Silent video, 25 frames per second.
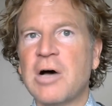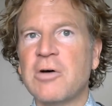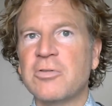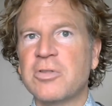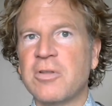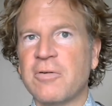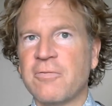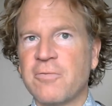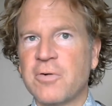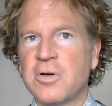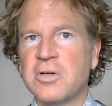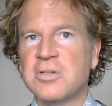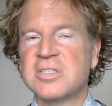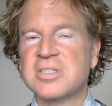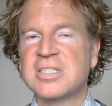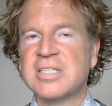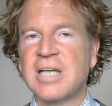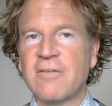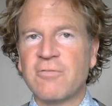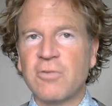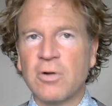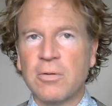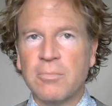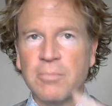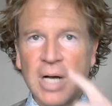the first
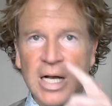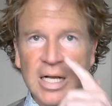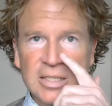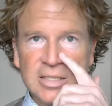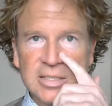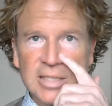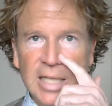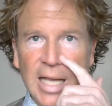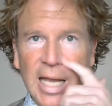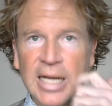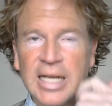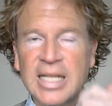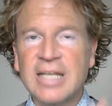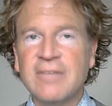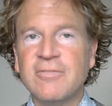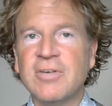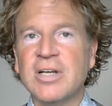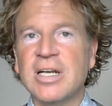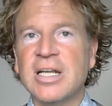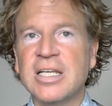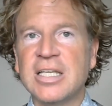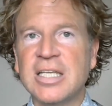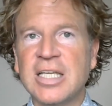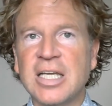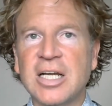several months and
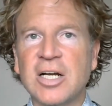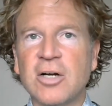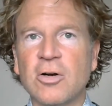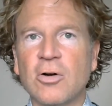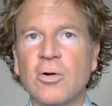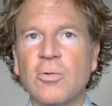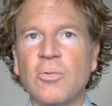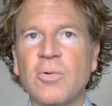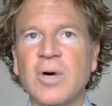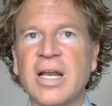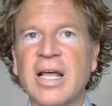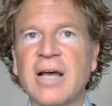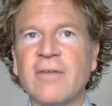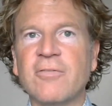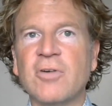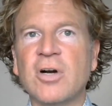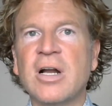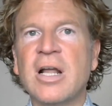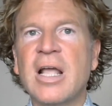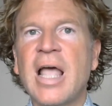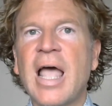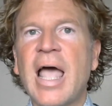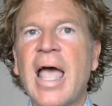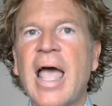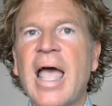even a year or whatever,
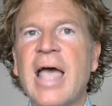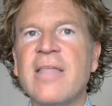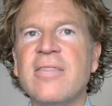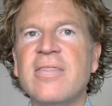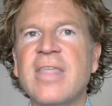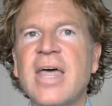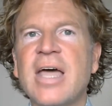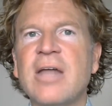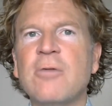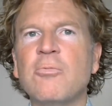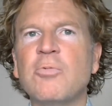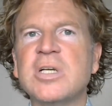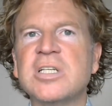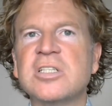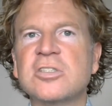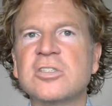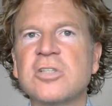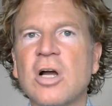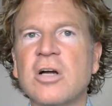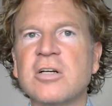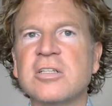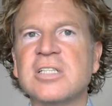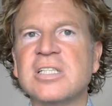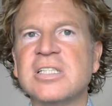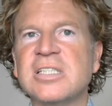and then we
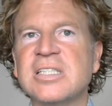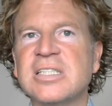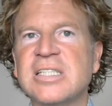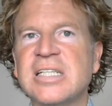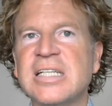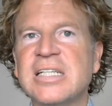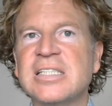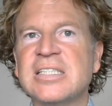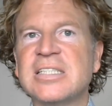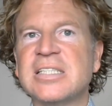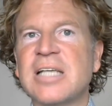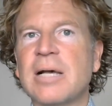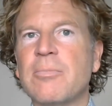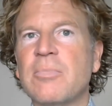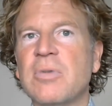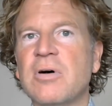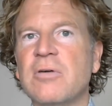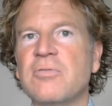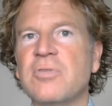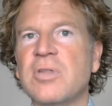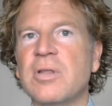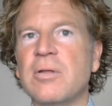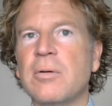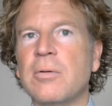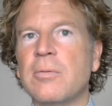start to see some
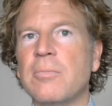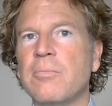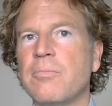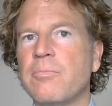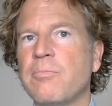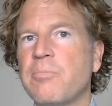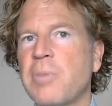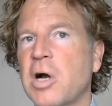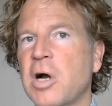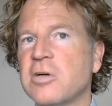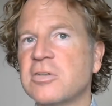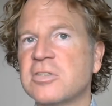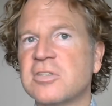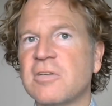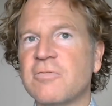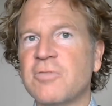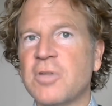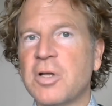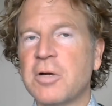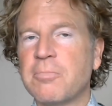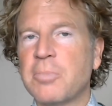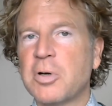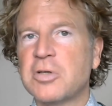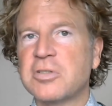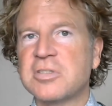of the parts of
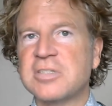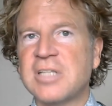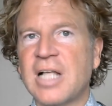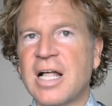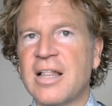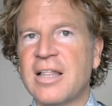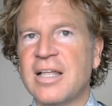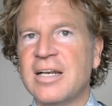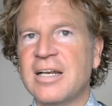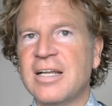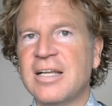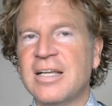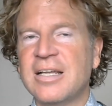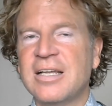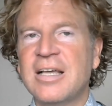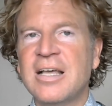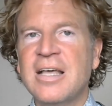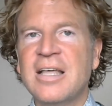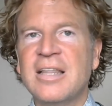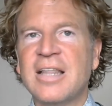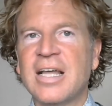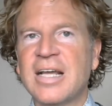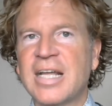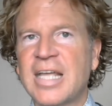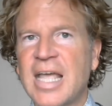their personality
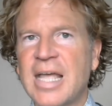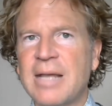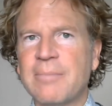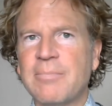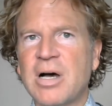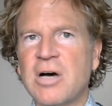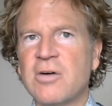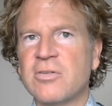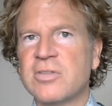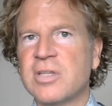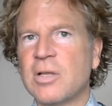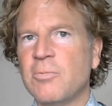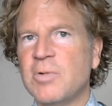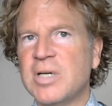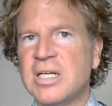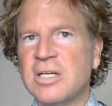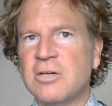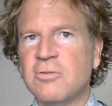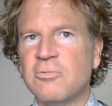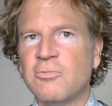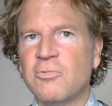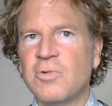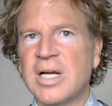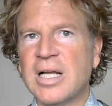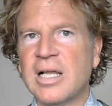that came out that we
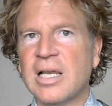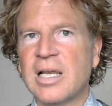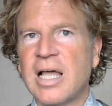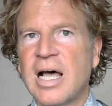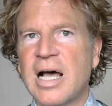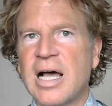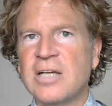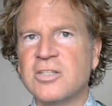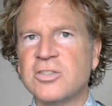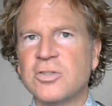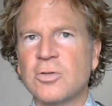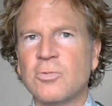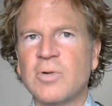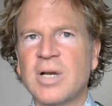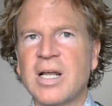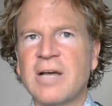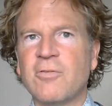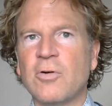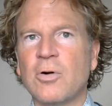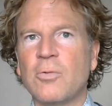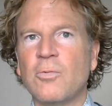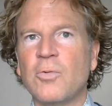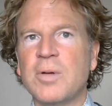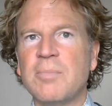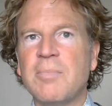didn't realize or
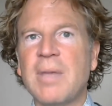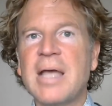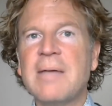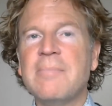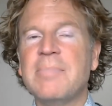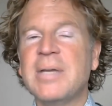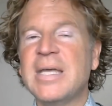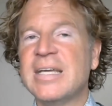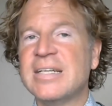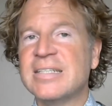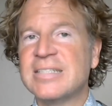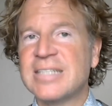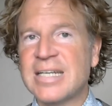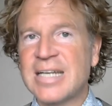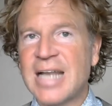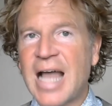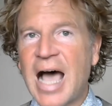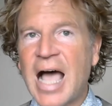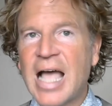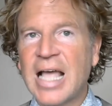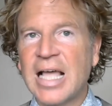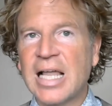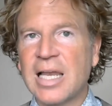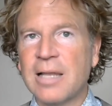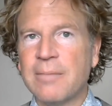whatever, and we may be in
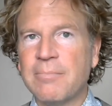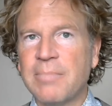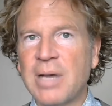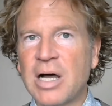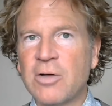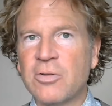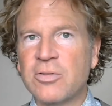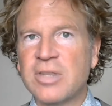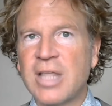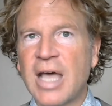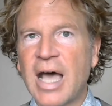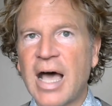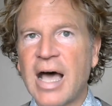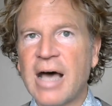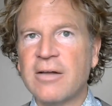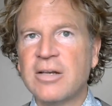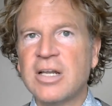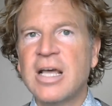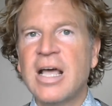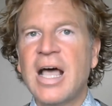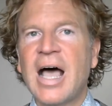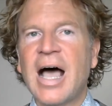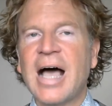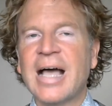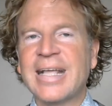denial about that.
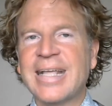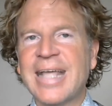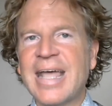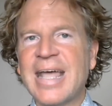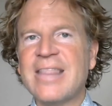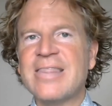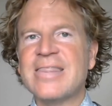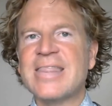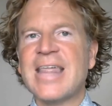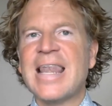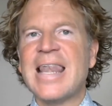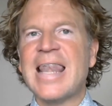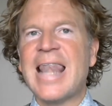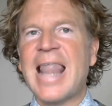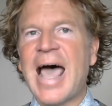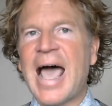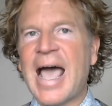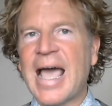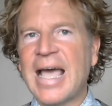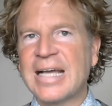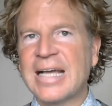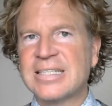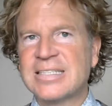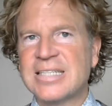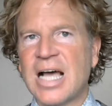Again, the
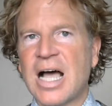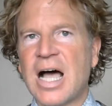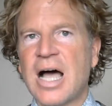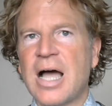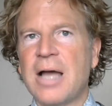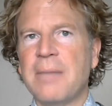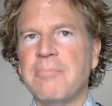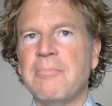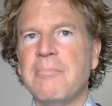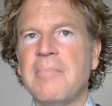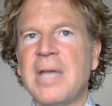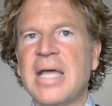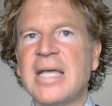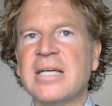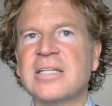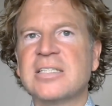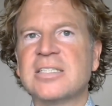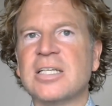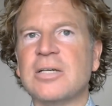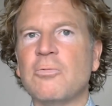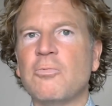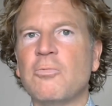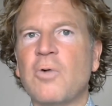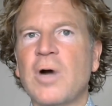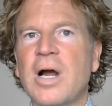lag time makes
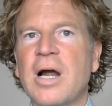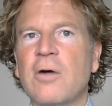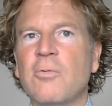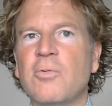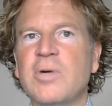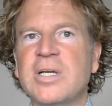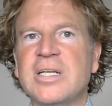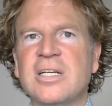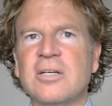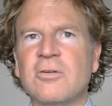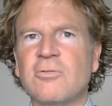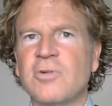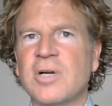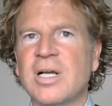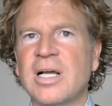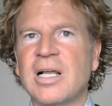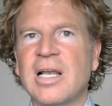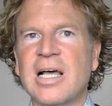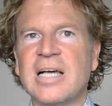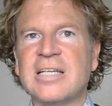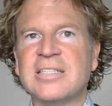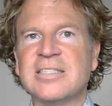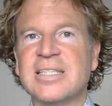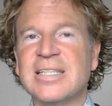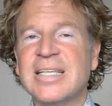it where we didn't
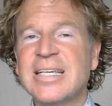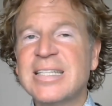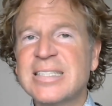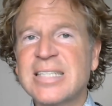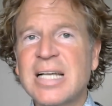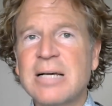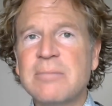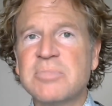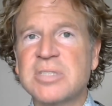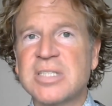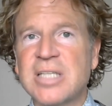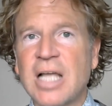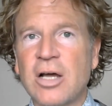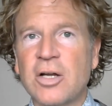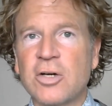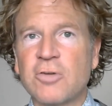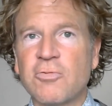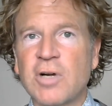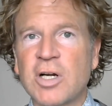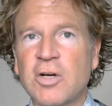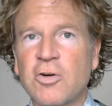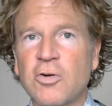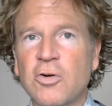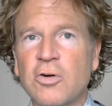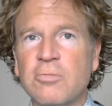realize this comes down to
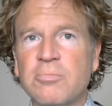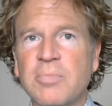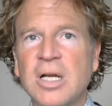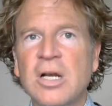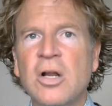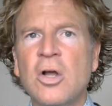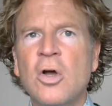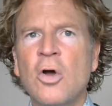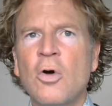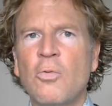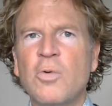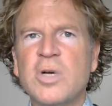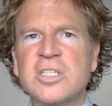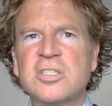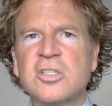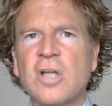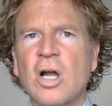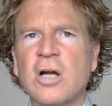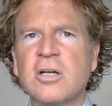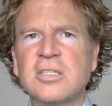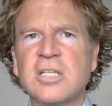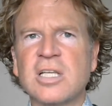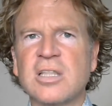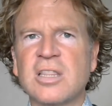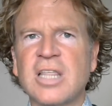recruitment. We
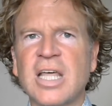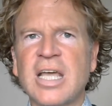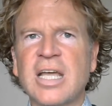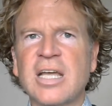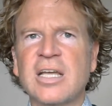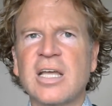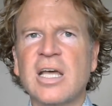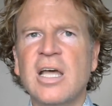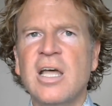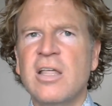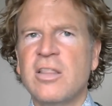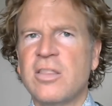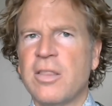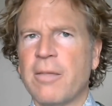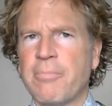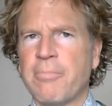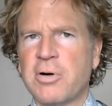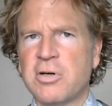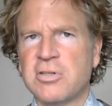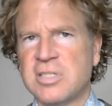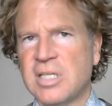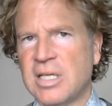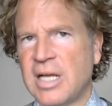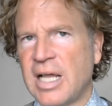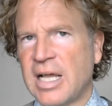start to think the
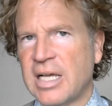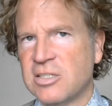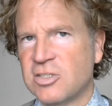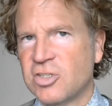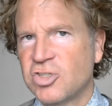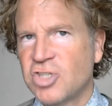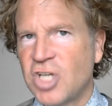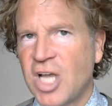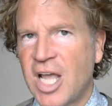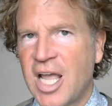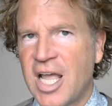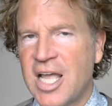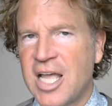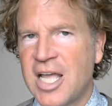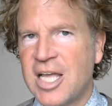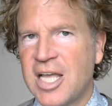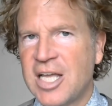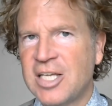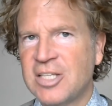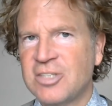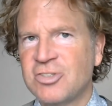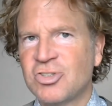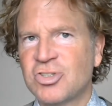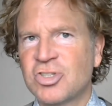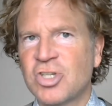person has
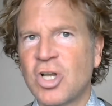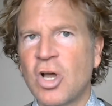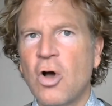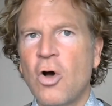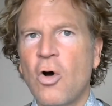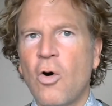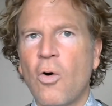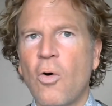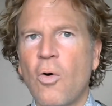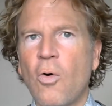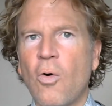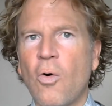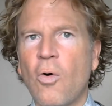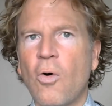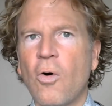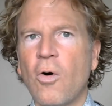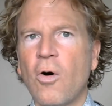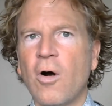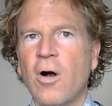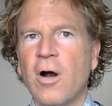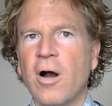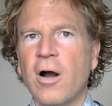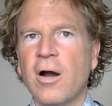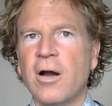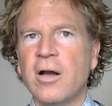changed,
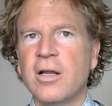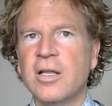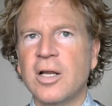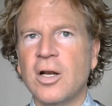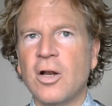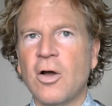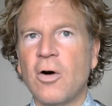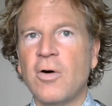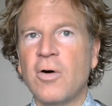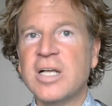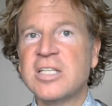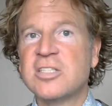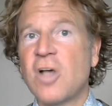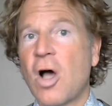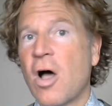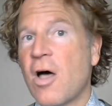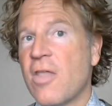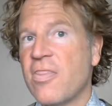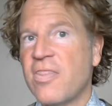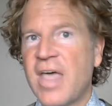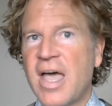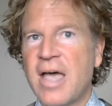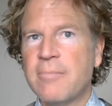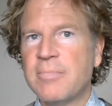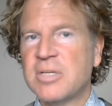or it's
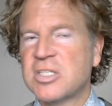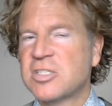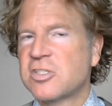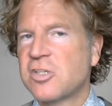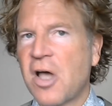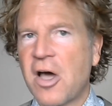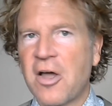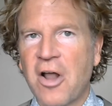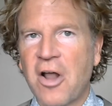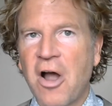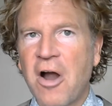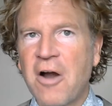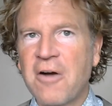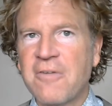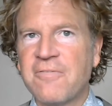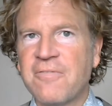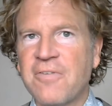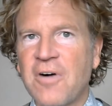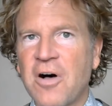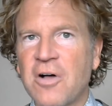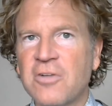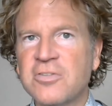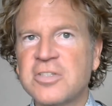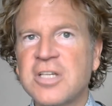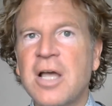on them, it's not our
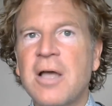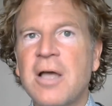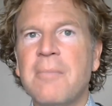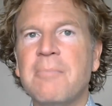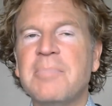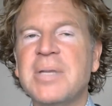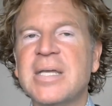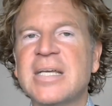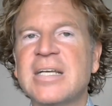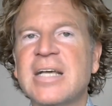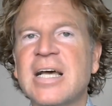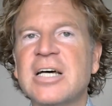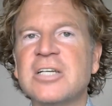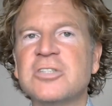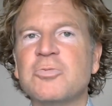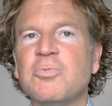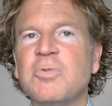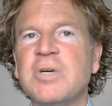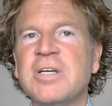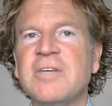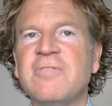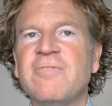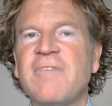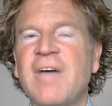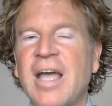fault, because
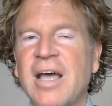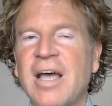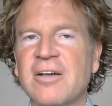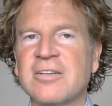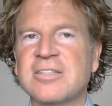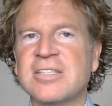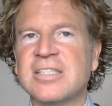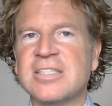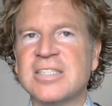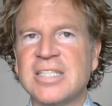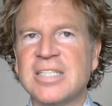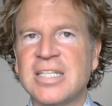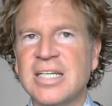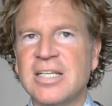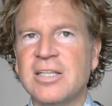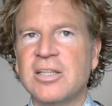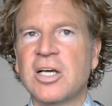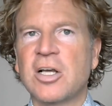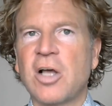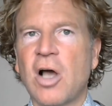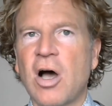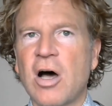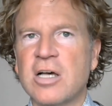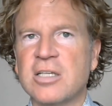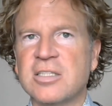we fail to see the
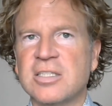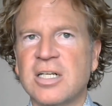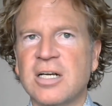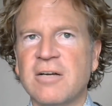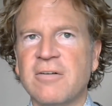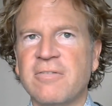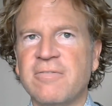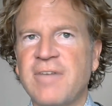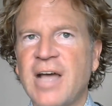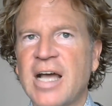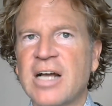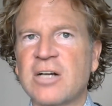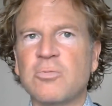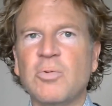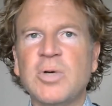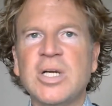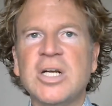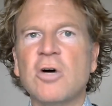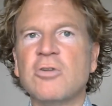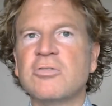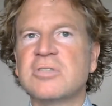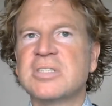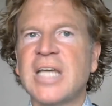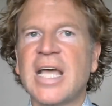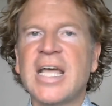cause and effect. We
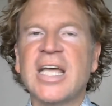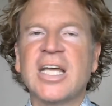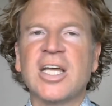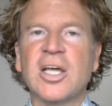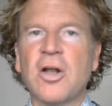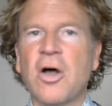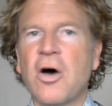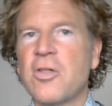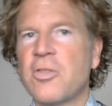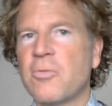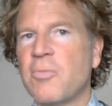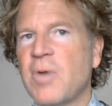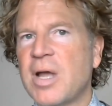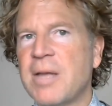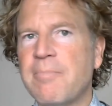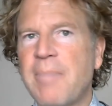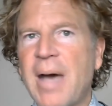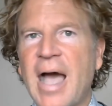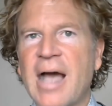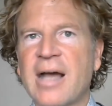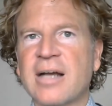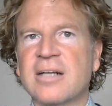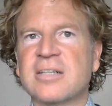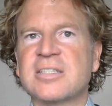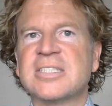don't take it all the way
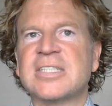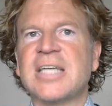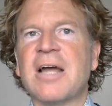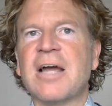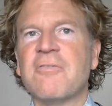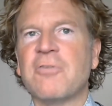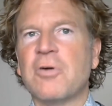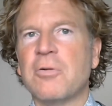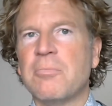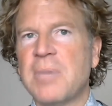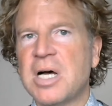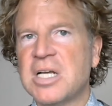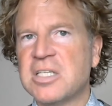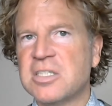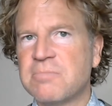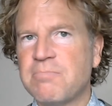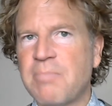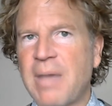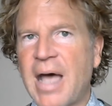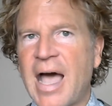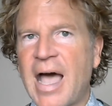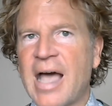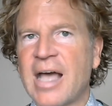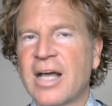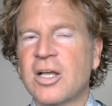back, several months
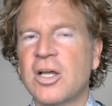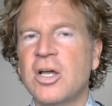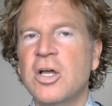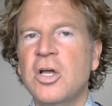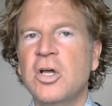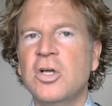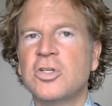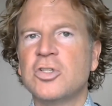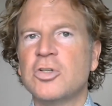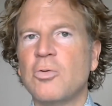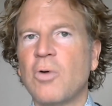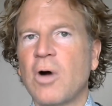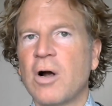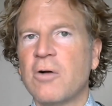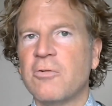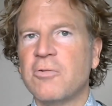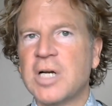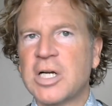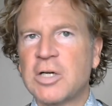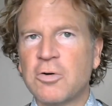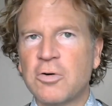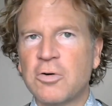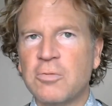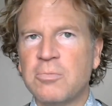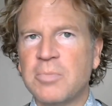back, to our
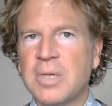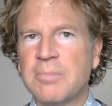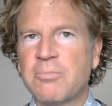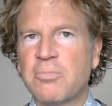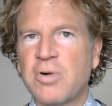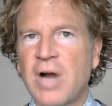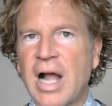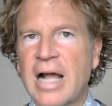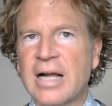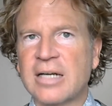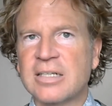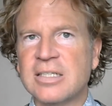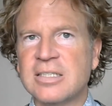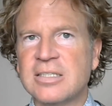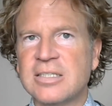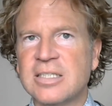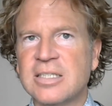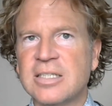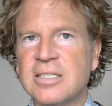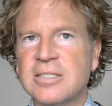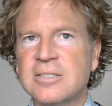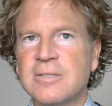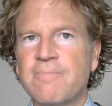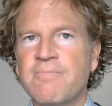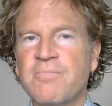recruitment
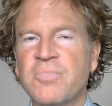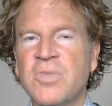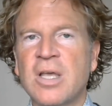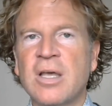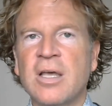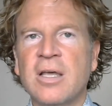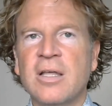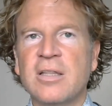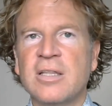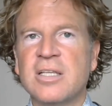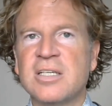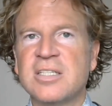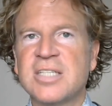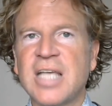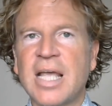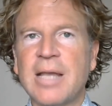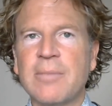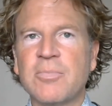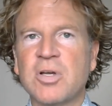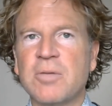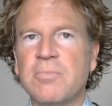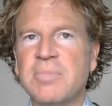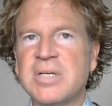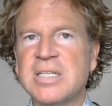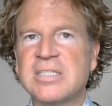practices. The same
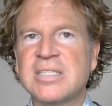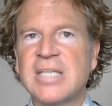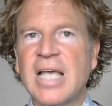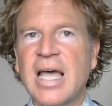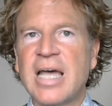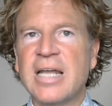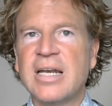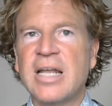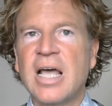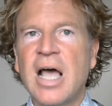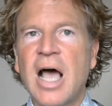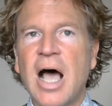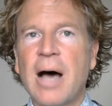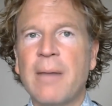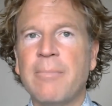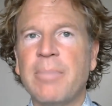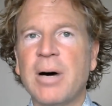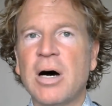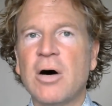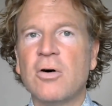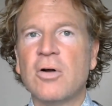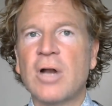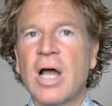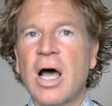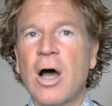could be said
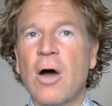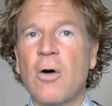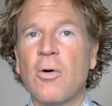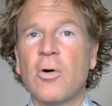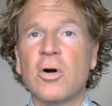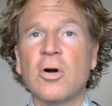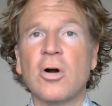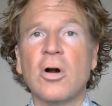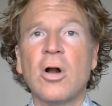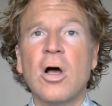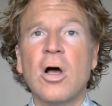about our